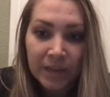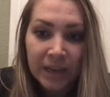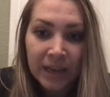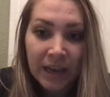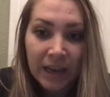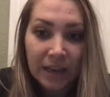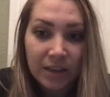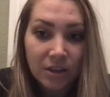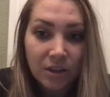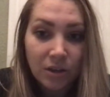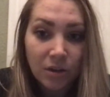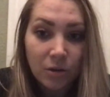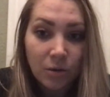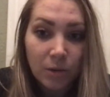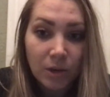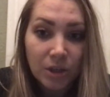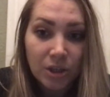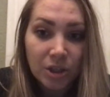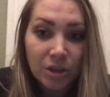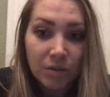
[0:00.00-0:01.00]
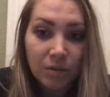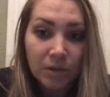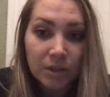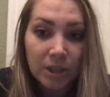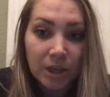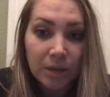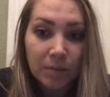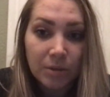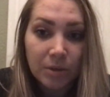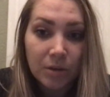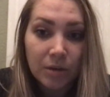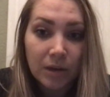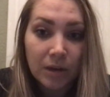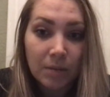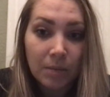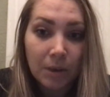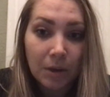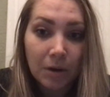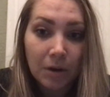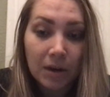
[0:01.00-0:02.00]
ask a question which helps you get a
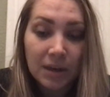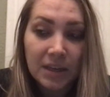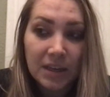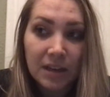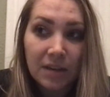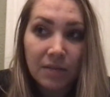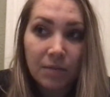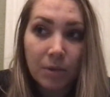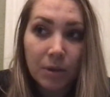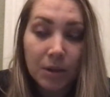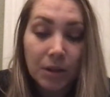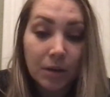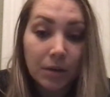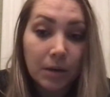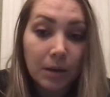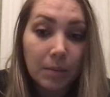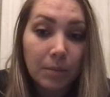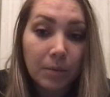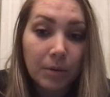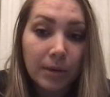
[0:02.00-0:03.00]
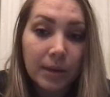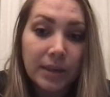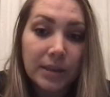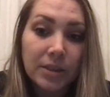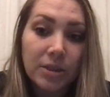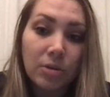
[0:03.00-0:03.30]
better idea of what their number is,